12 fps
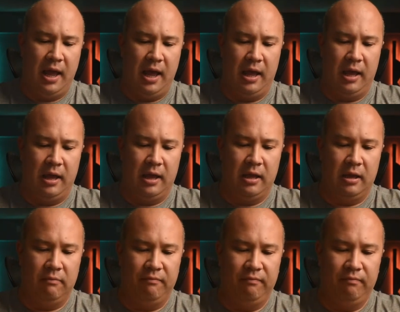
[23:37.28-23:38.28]
a
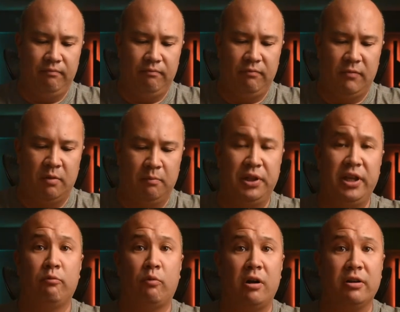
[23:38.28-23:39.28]
complete
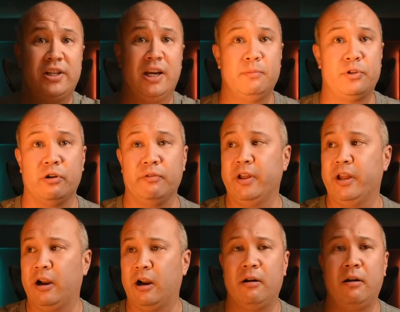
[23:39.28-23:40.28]
wrong temperature over
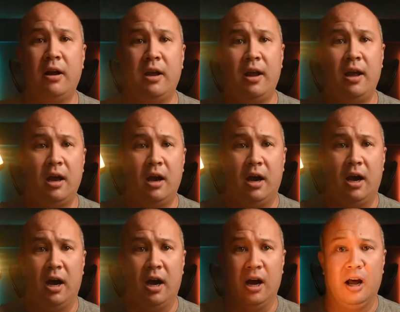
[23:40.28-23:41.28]
here,
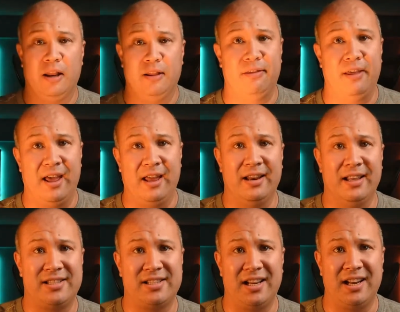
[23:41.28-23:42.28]
then
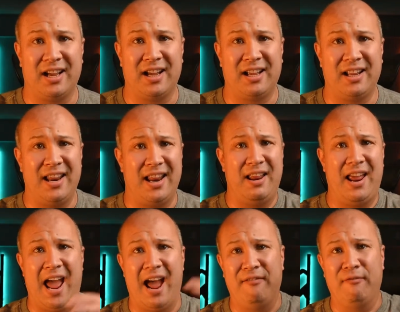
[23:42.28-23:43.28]
it's gonna
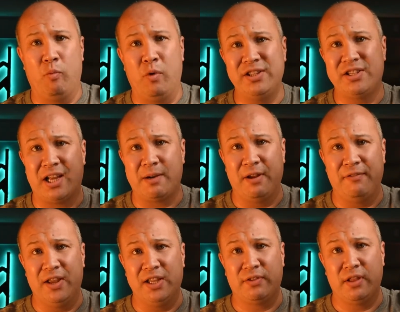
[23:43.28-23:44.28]
have one side of my
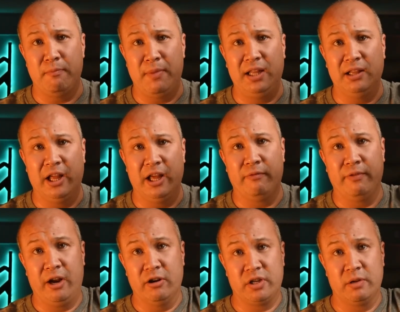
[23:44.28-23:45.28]
face from the main light over
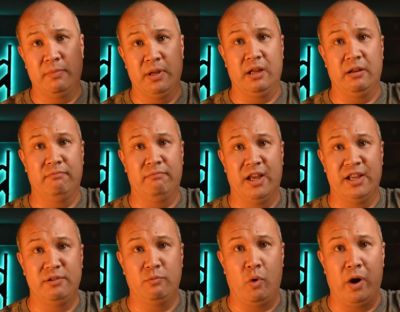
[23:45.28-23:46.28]
here is gonna be
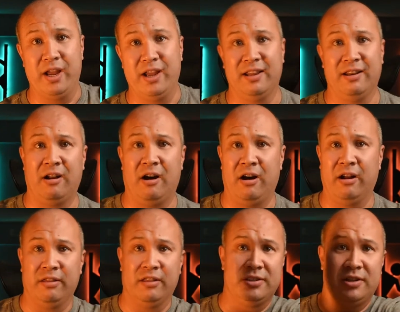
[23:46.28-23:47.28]
nice and white, and
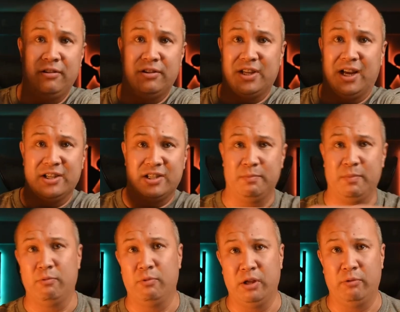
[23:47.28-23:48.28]
on this other side it's gonna
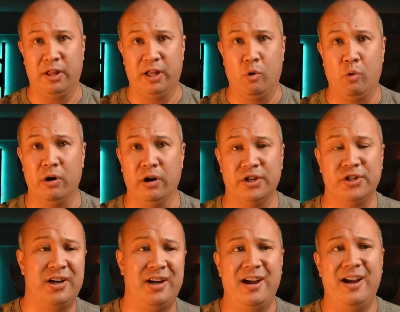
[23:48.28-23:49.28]
be really, really orange.
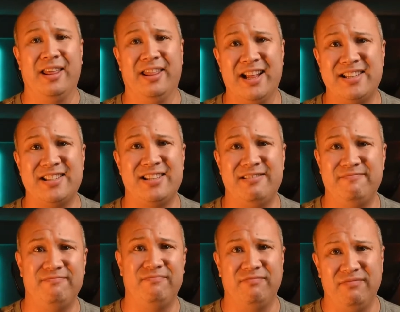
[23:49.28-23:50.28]
And that's
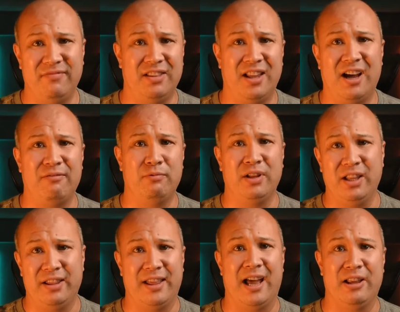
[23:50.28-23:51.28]
not really
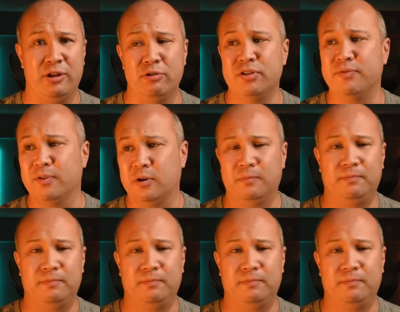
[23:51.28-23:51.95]
that useful.